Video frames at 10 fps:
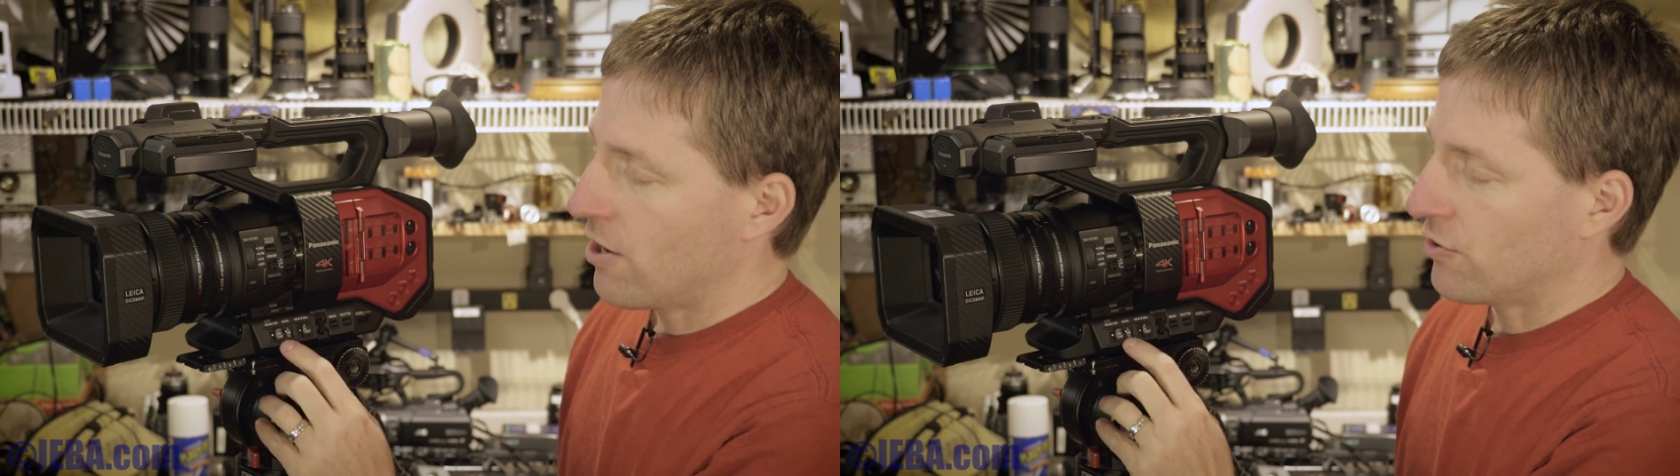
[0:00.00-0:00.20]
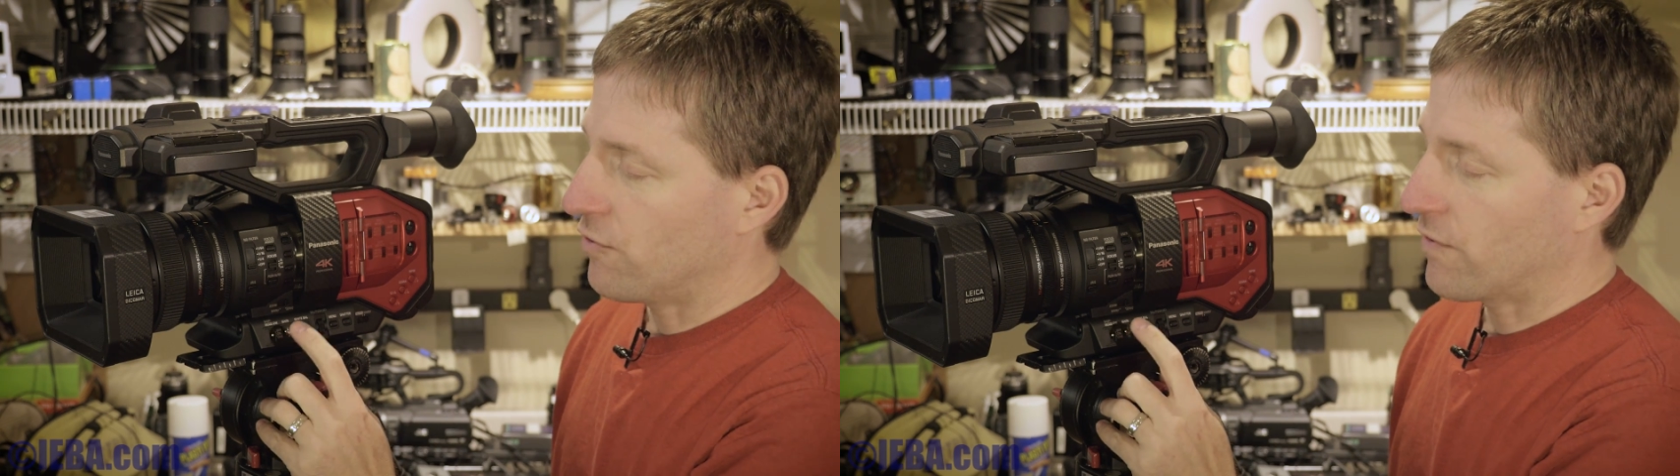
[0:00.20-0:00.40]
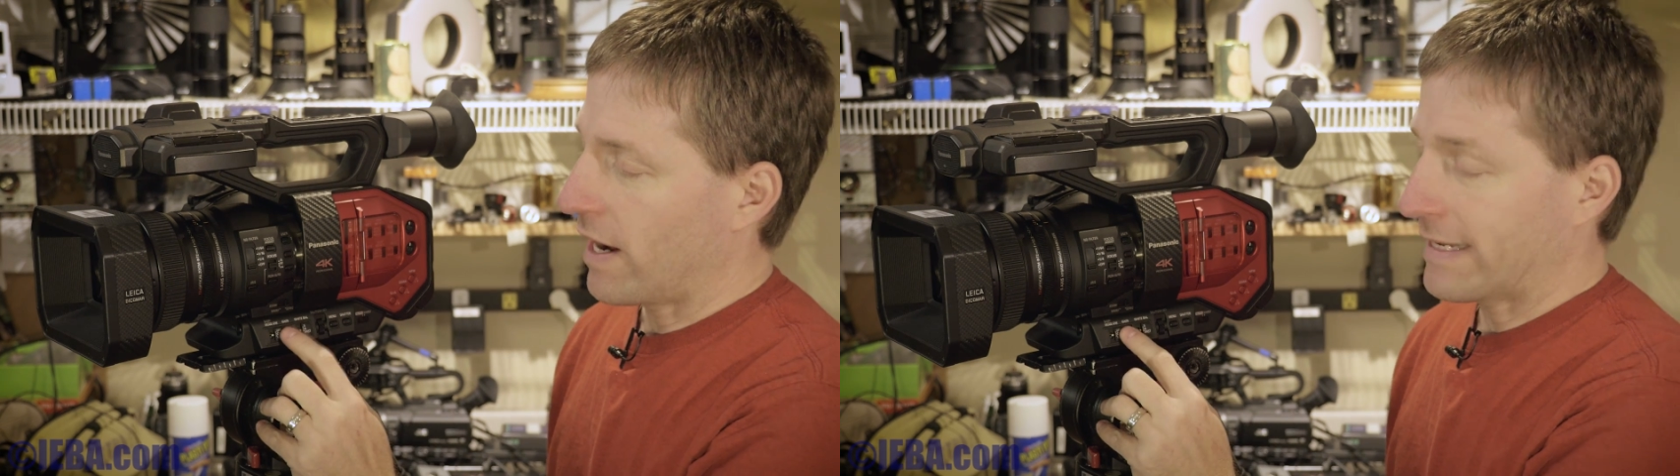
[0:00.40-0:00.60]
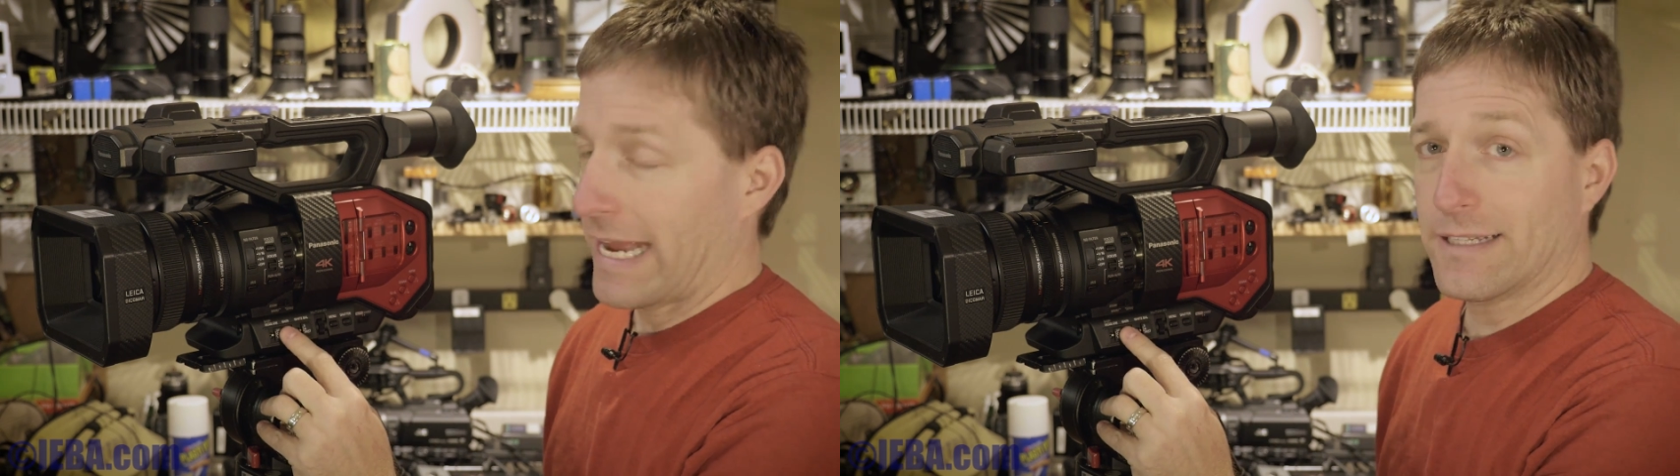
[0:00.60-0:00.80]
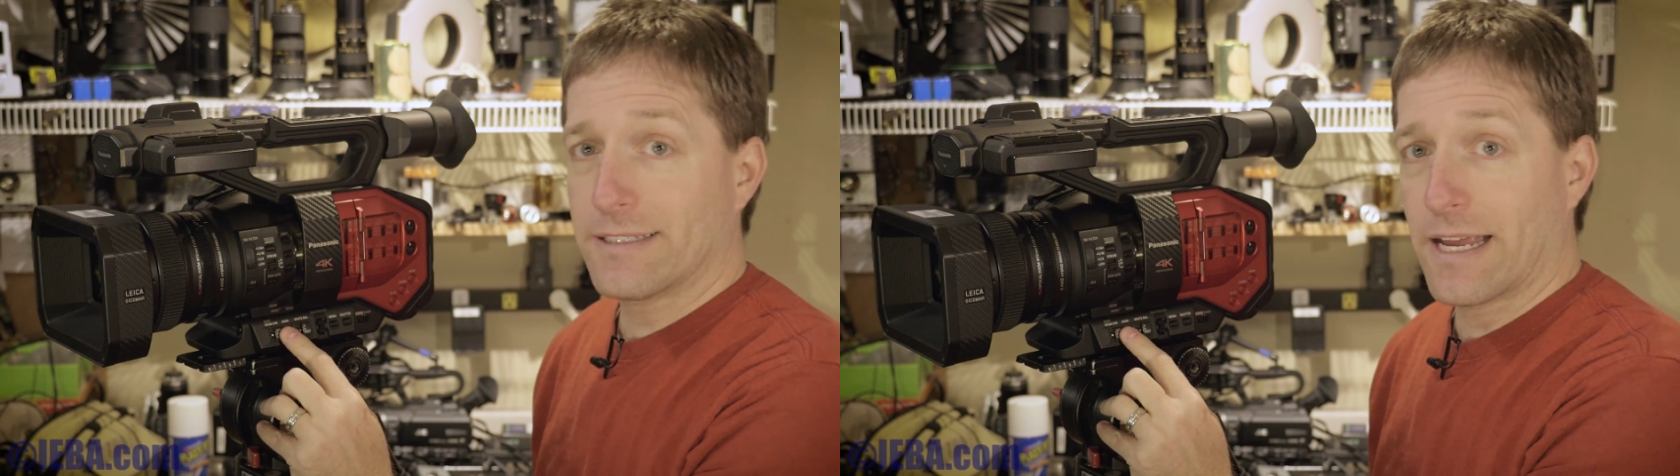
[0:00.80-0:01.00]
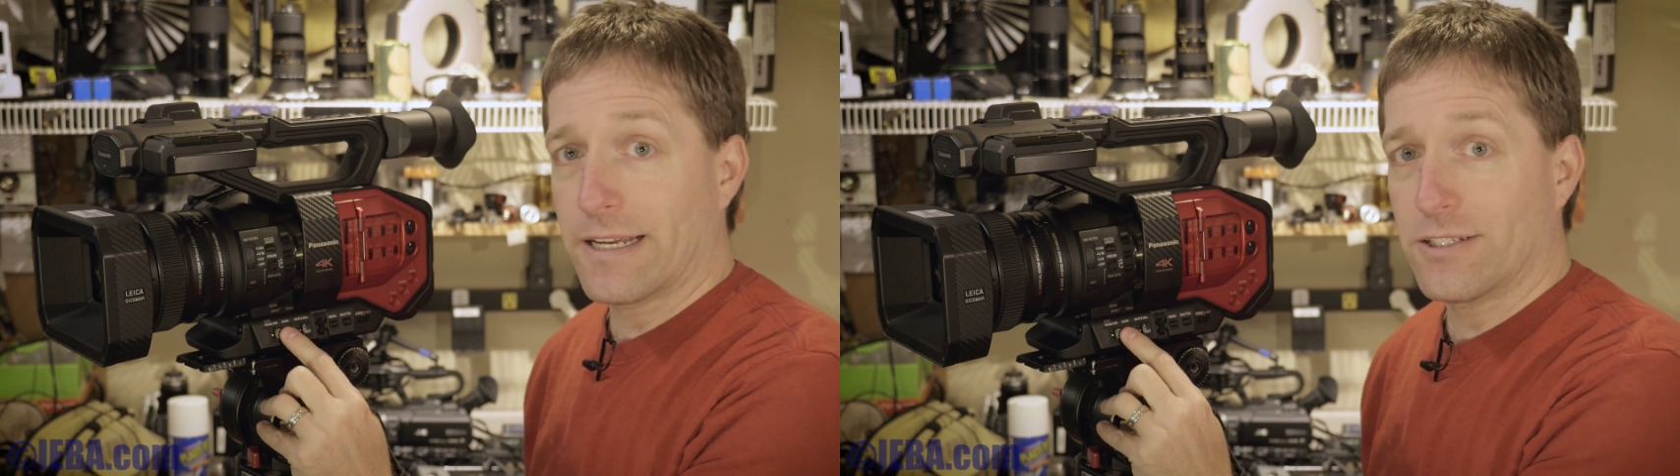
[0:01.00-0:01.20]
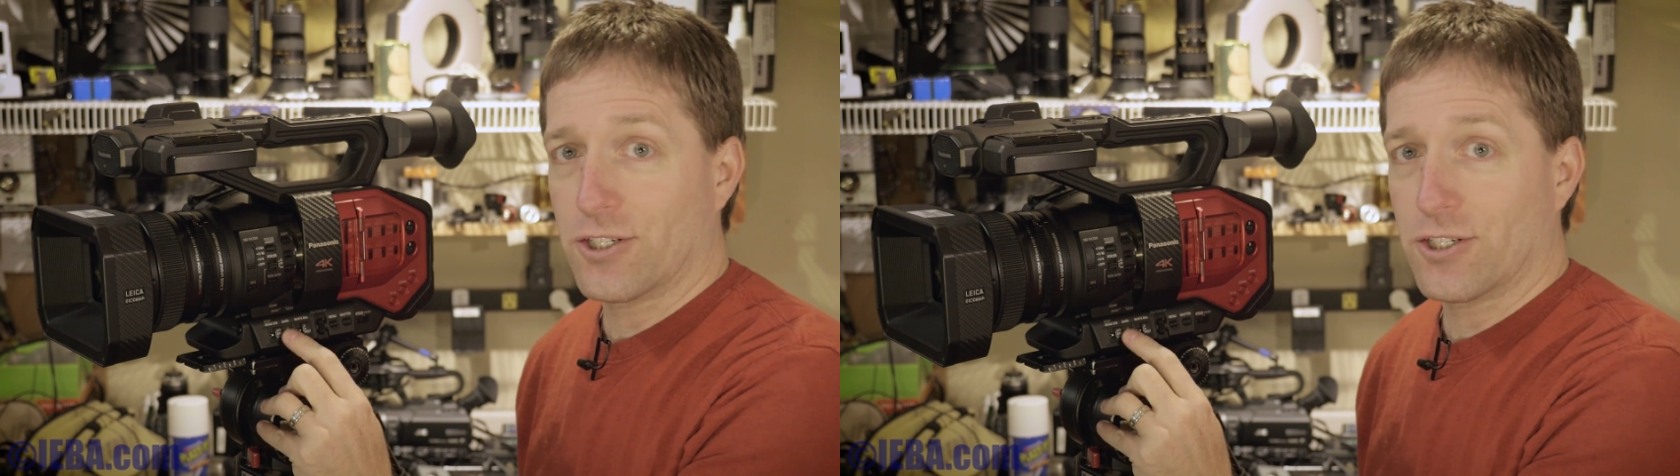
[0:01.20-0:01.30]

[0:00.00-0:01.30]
You've got gain settings.